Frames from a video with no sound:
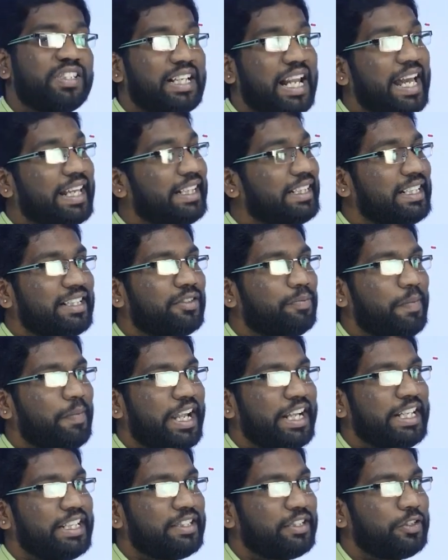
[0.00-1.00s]
like this, my
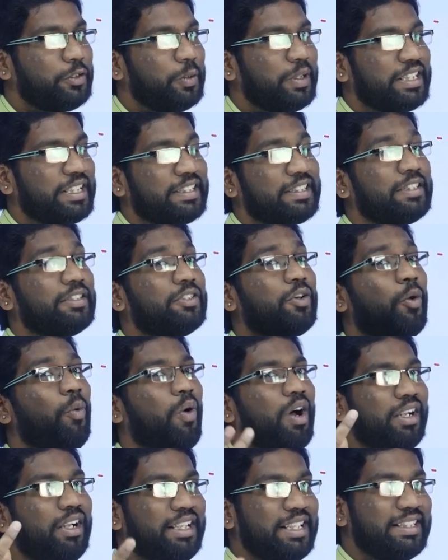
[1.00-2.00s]
dear students. So
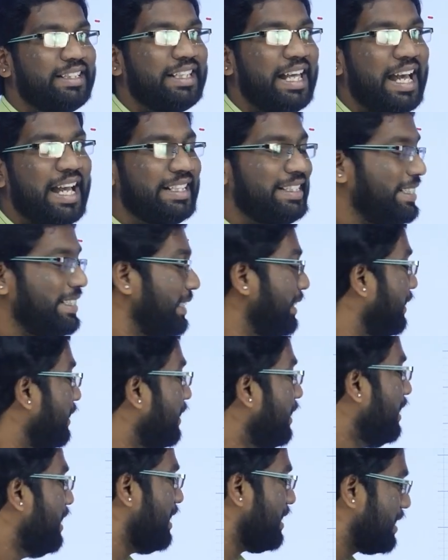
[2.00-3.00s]
what is the answer?
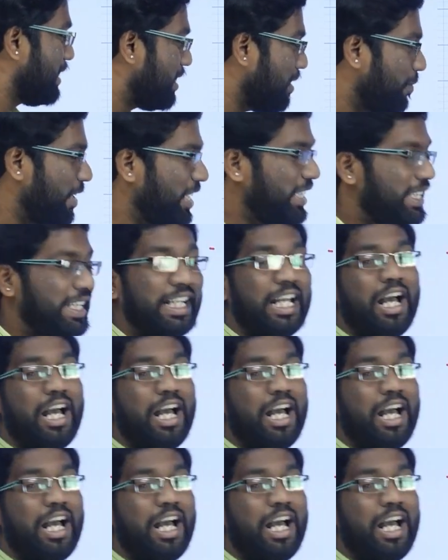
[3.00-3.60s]
Symmetric